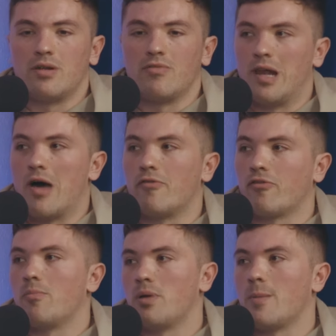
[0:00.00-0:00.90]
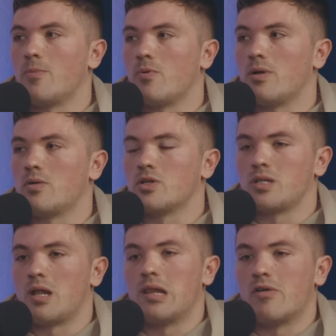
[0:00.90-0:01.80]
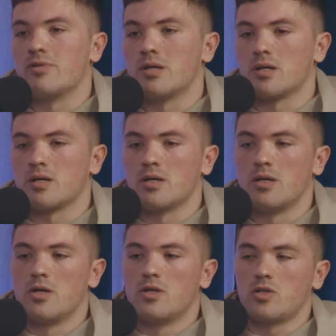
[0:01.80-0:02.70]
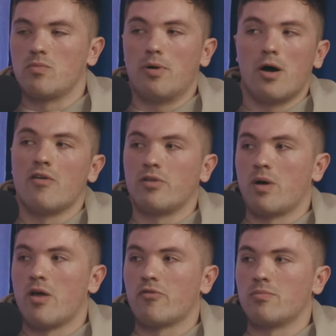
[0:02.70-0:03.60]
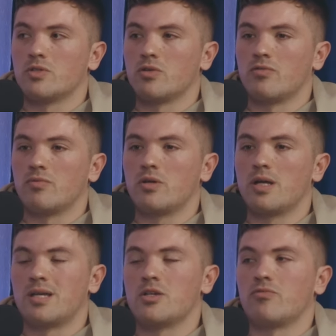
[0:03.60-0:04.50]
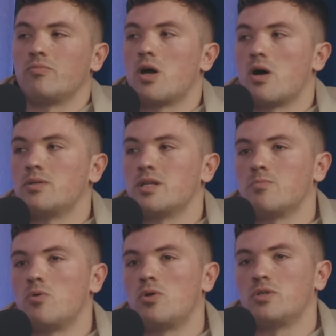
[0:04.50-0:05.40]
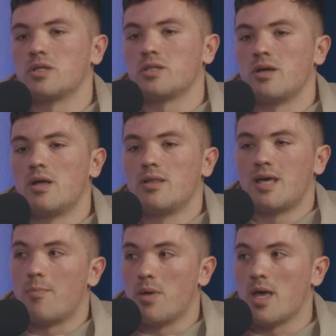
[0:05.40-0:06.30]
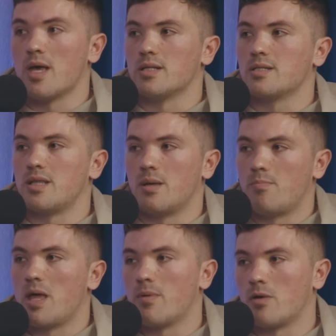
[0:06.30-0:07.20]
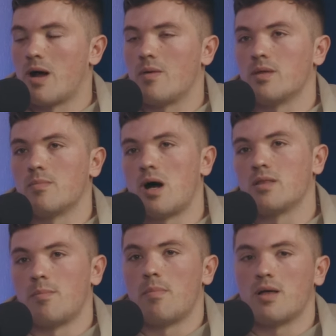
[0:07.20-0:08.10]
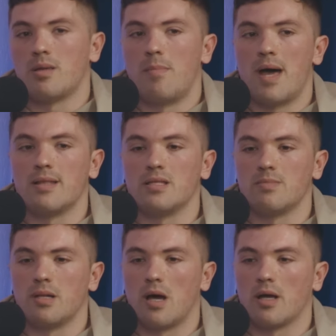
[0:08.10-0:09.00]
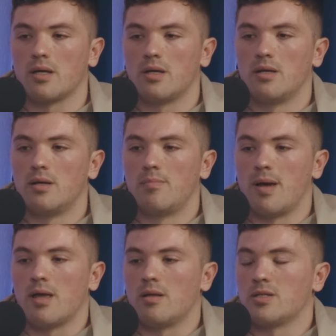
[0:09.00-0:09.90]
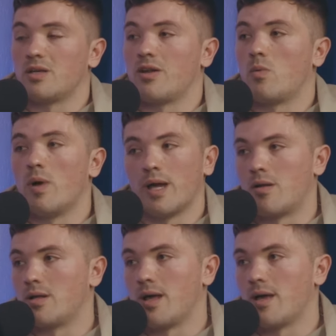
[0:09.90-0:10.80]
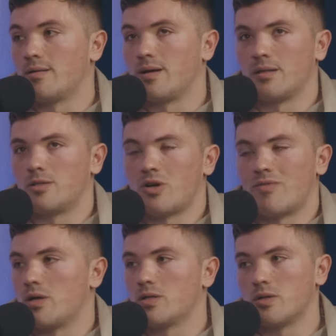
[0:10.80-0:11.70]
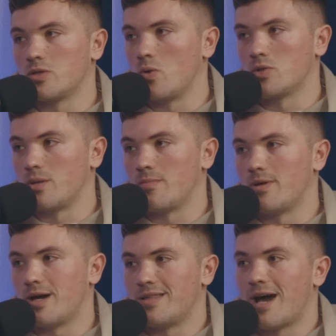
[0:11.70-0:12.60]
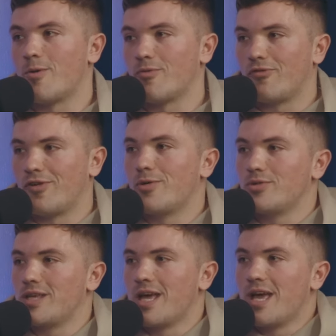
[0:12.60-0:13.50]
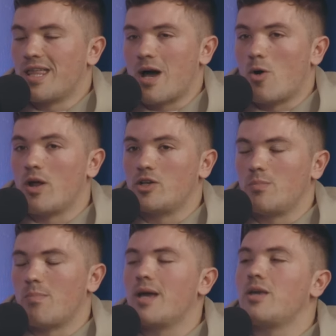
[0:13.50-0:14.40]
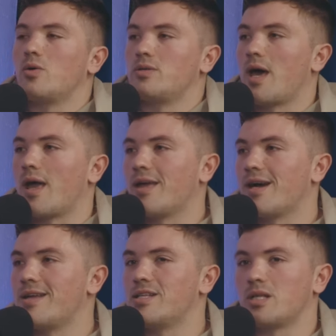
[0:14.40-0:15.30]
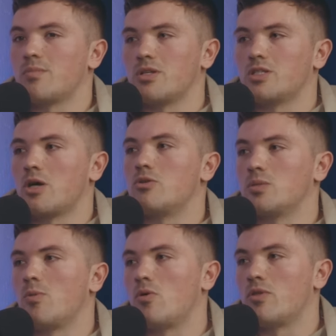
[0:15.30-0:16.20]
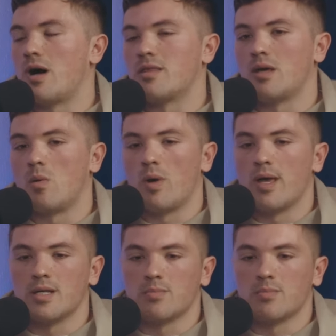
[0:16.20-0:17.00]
of love from people, and not just love in like a sort of pervy way from sort of attention from girls. It's more just their peers and the people around them, other men to be like, mate, it looks like you had a wicked holiday. Like, traveling looked awesome. And yeah, that feels, that will actually make your day. And it's something so small that I think we as